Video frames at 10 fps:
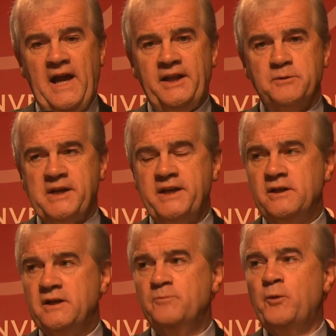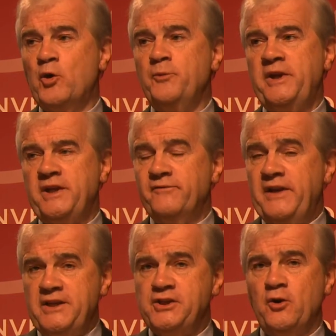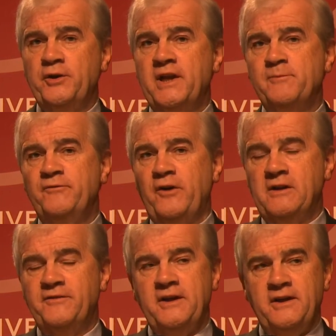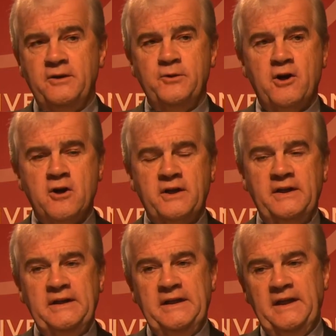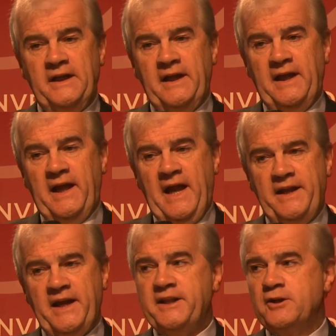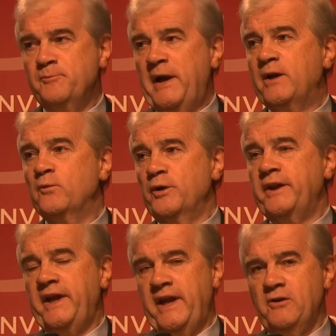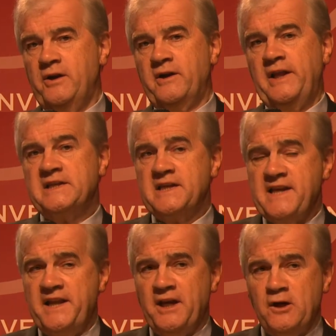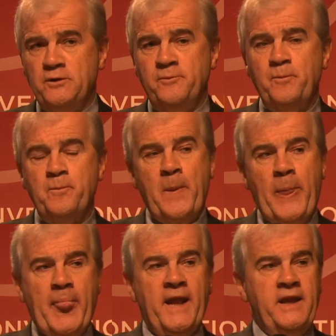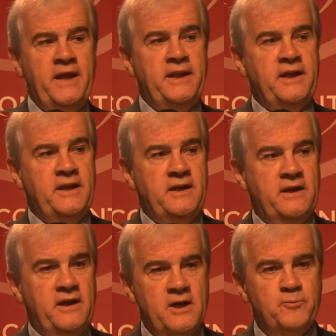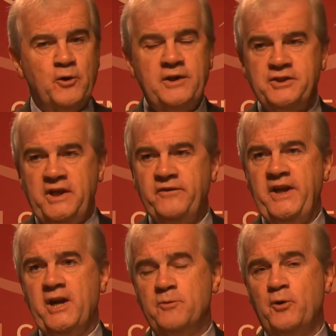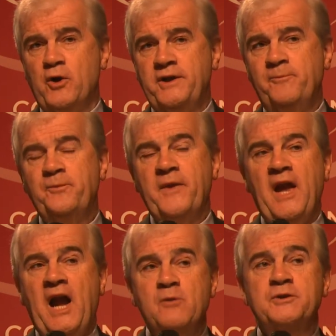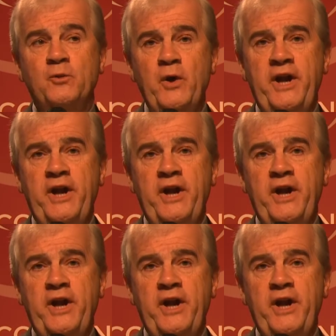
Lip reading: And I was at a board meeting of an NGO that I'm involved in New York, and I had to come back one day earlier. And as I sat down in the airport, in JFK Airport, I was